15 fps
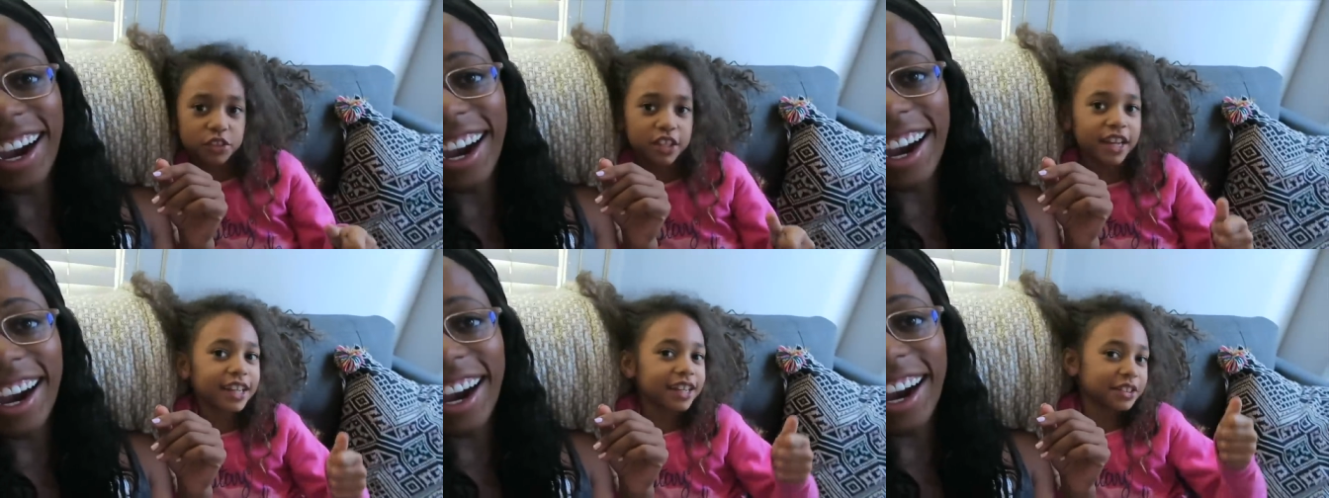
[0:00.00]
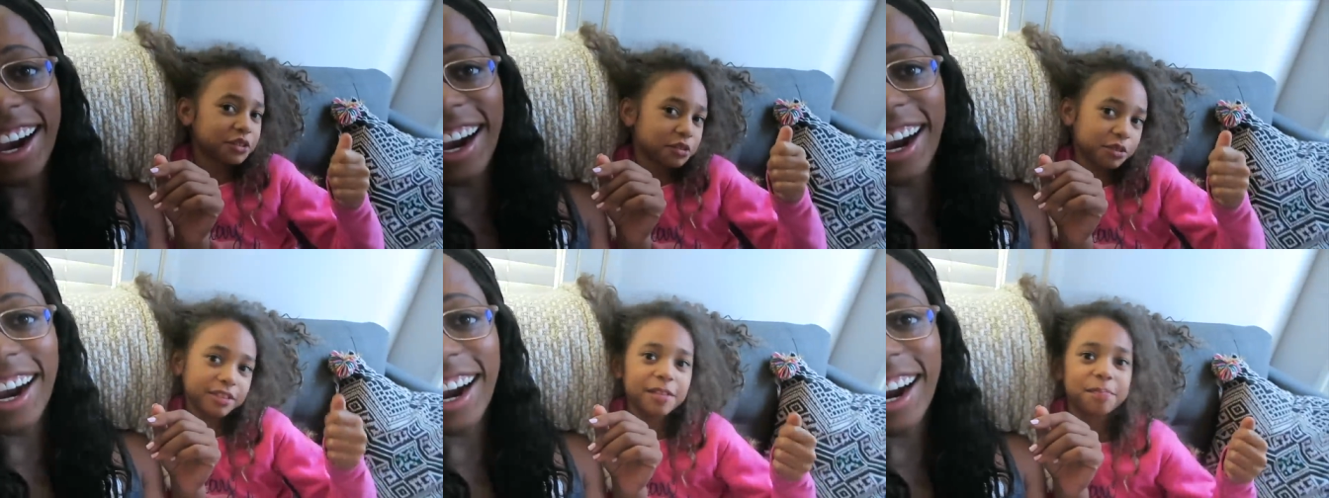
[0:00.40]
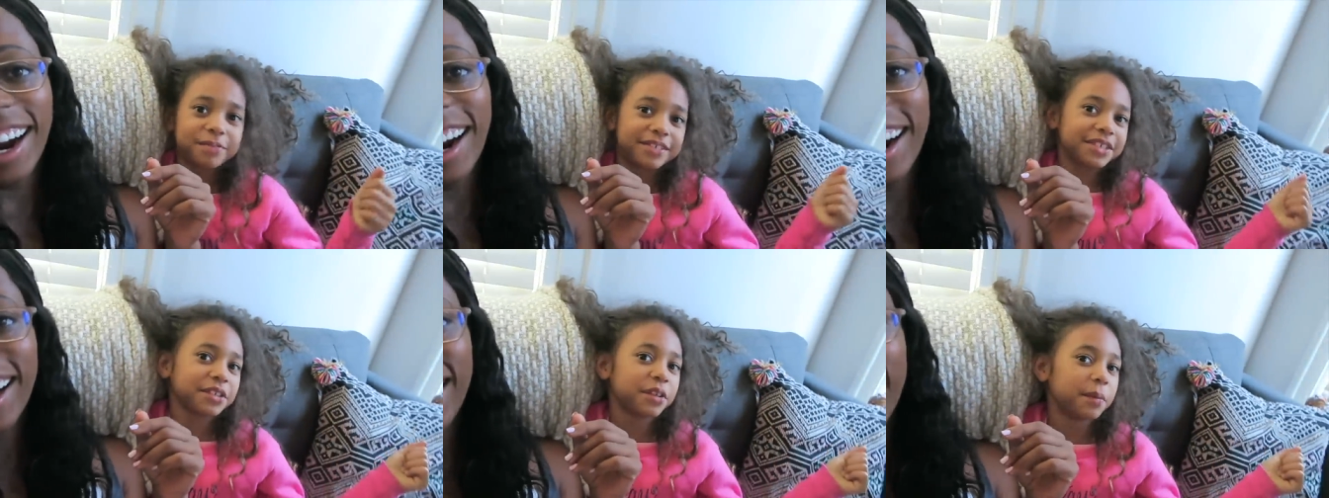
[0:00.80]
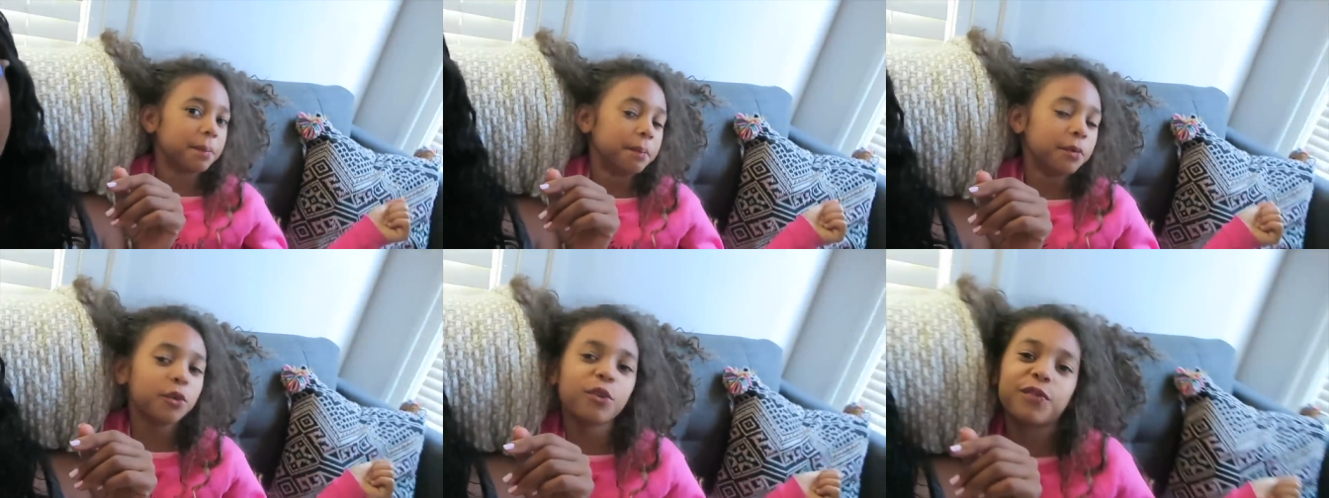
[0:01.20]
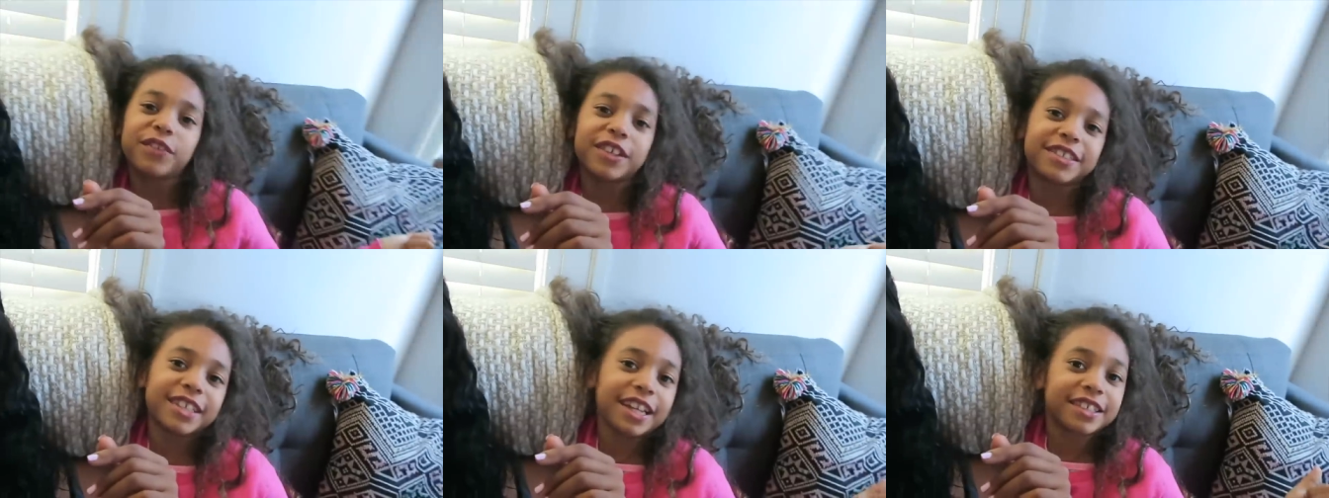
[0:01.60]
take a trip to the
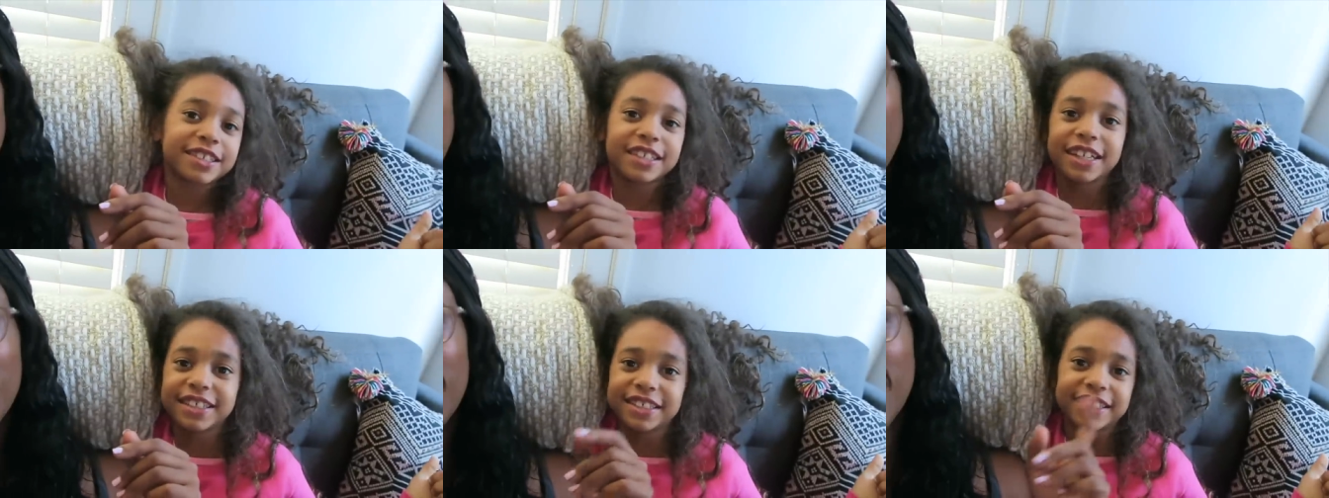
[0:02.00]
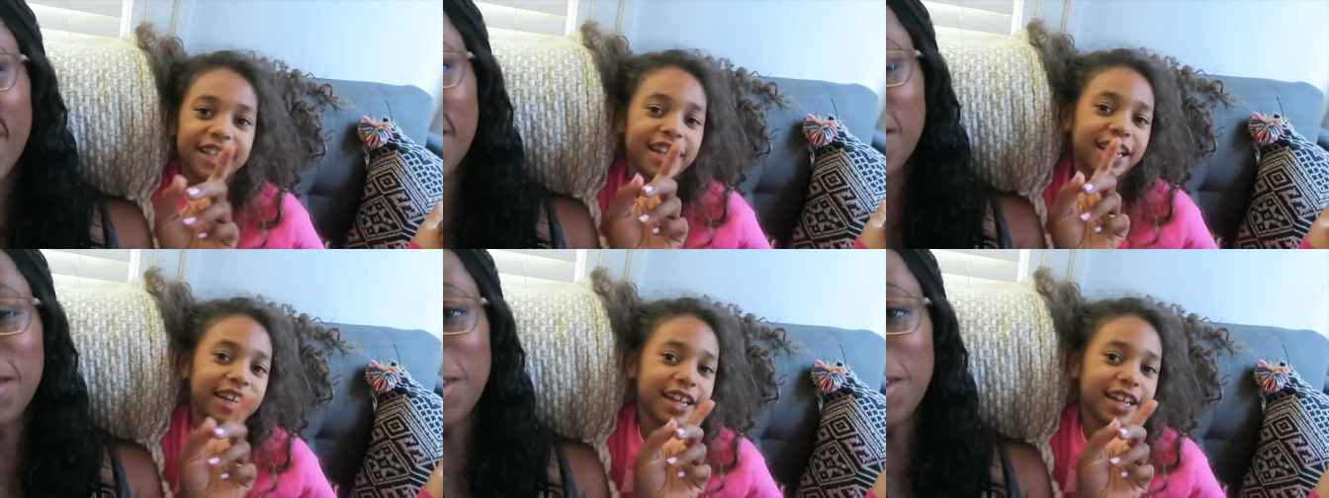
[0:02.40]
movies. You are such